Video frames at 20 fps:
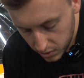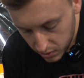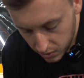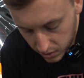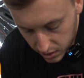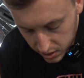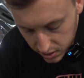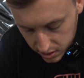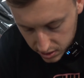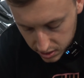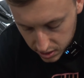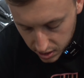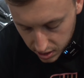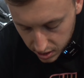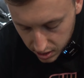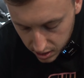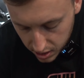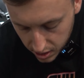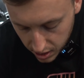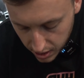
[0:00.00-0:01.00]
can
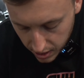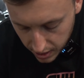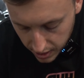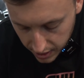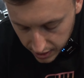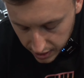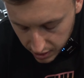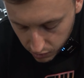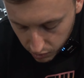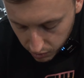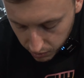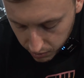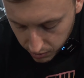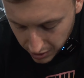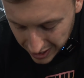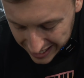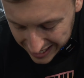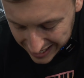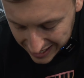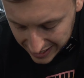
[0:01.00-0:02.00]
see it will
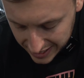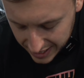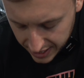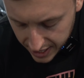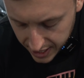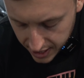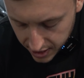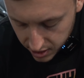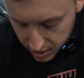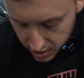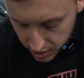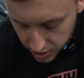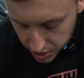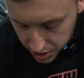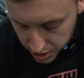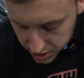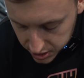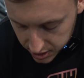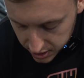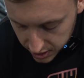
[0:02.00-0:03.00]
get in. You